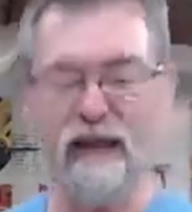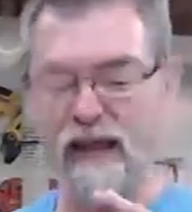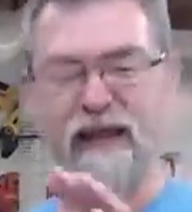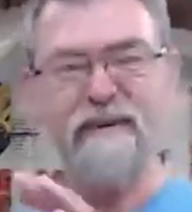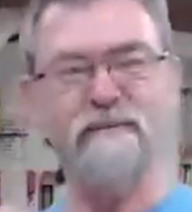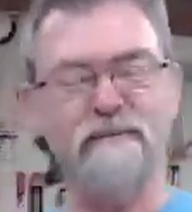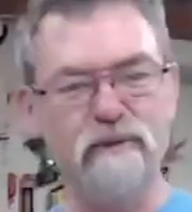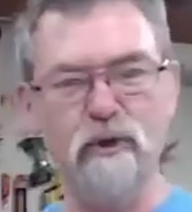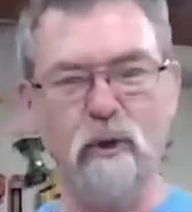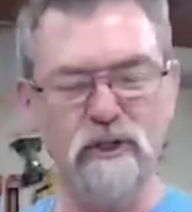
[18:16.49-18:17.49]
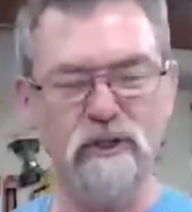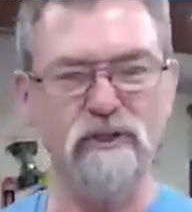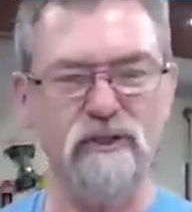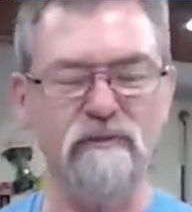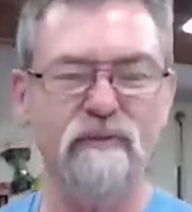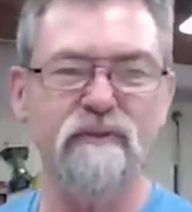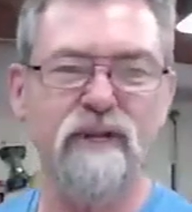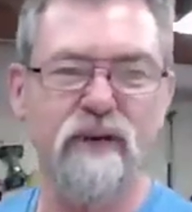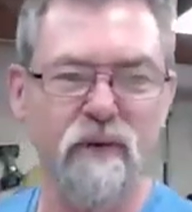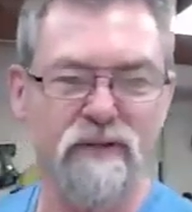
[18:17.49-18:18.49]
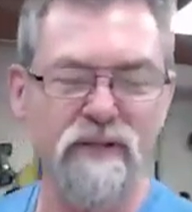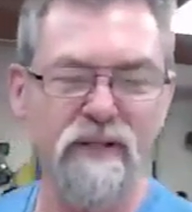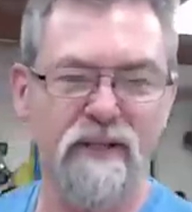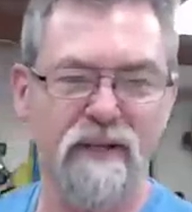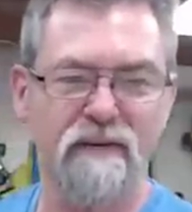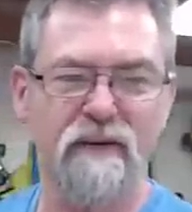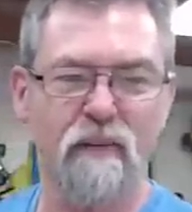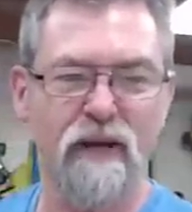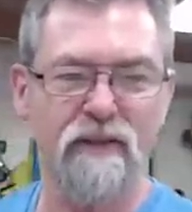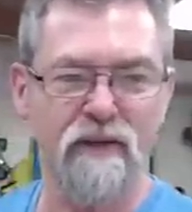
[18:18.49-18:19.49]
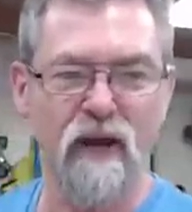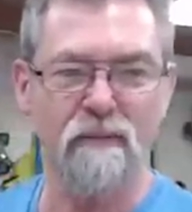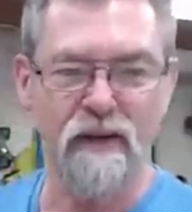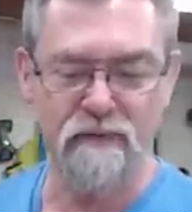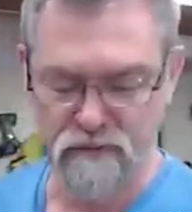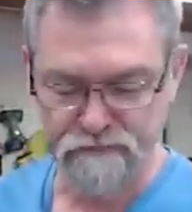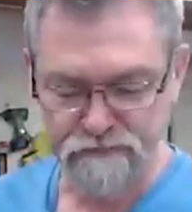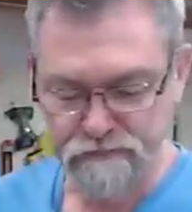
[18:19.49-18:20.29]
and George's generosity giving away the EYEMUFFS.